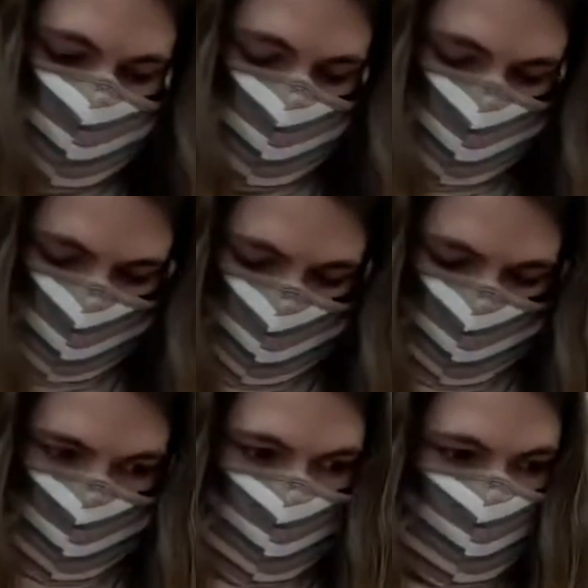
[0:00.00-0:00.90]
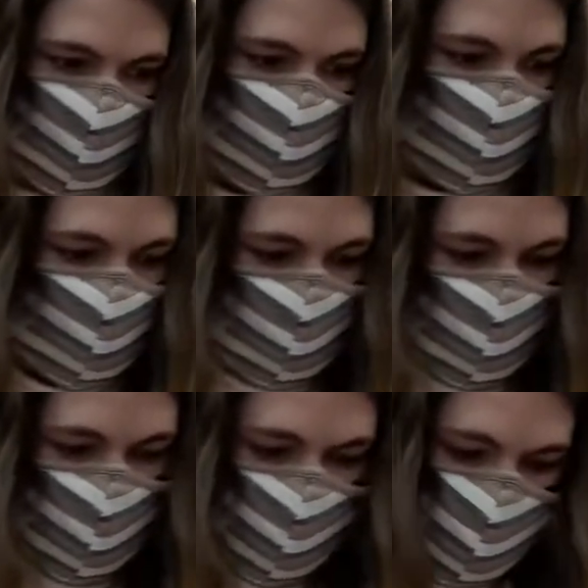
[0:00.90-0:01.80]
Stick on my googly
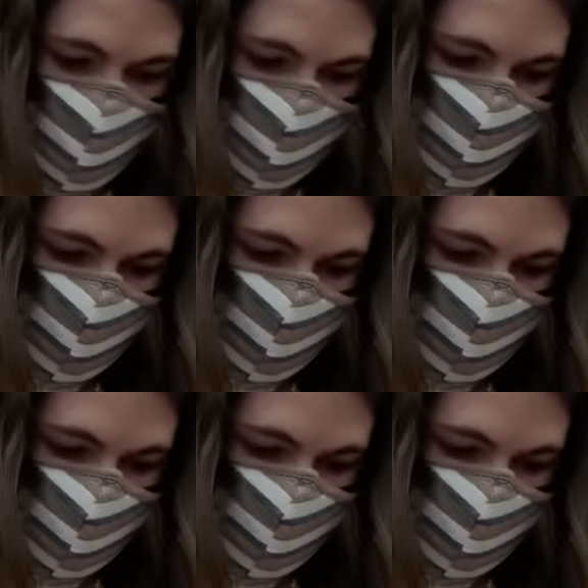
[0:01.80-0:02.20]
eyes.